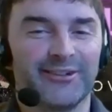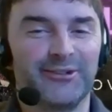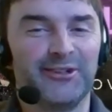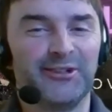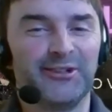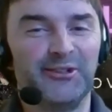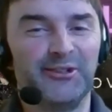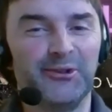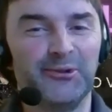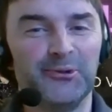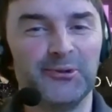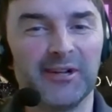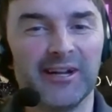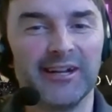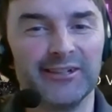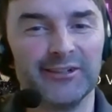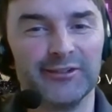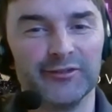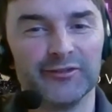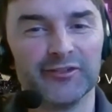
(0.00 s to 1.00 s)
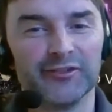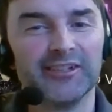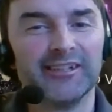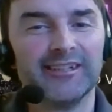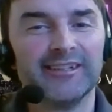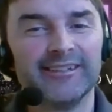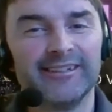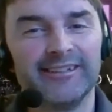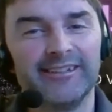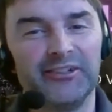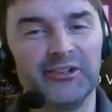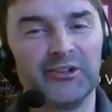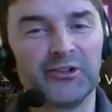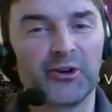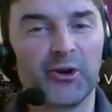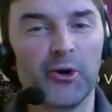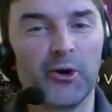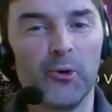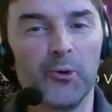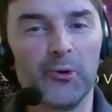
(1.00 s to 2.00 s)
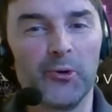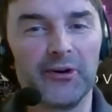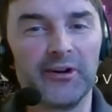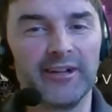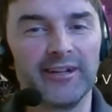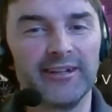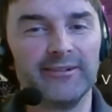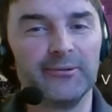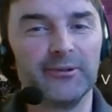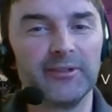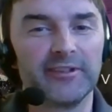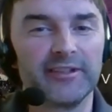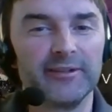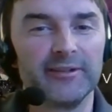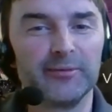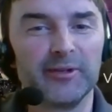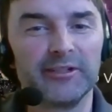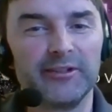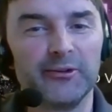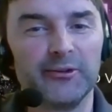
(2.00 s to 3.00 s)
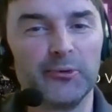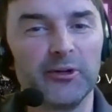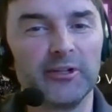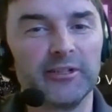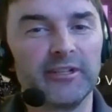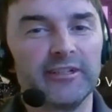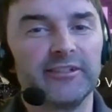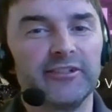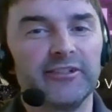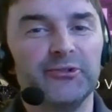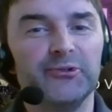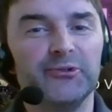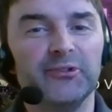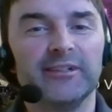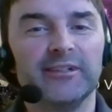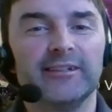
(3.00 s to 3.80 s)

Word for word: you knew kind of in your core yeah. that it was something you wanted to. I just